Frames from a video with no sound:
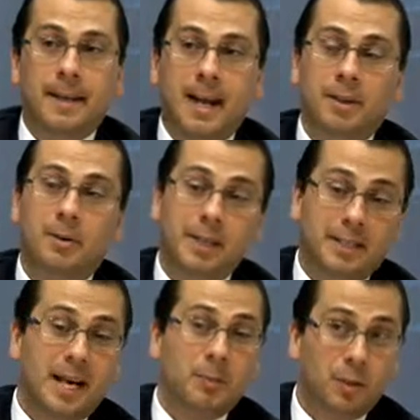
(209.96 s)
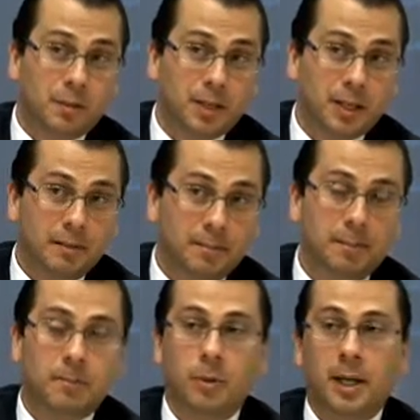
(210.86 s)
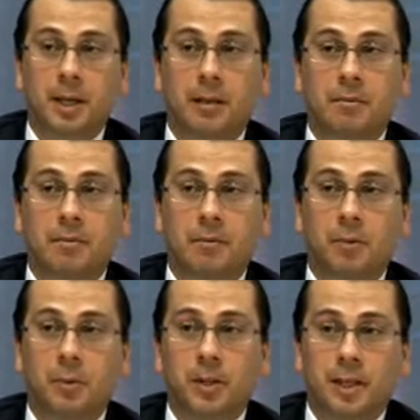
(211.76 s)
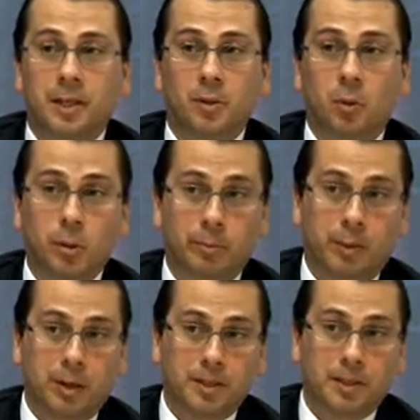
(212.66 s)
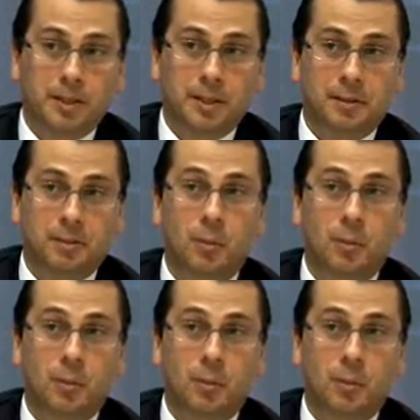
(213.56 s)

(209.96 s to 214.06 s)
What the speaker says: Now, there is some offset with the fall in oil prices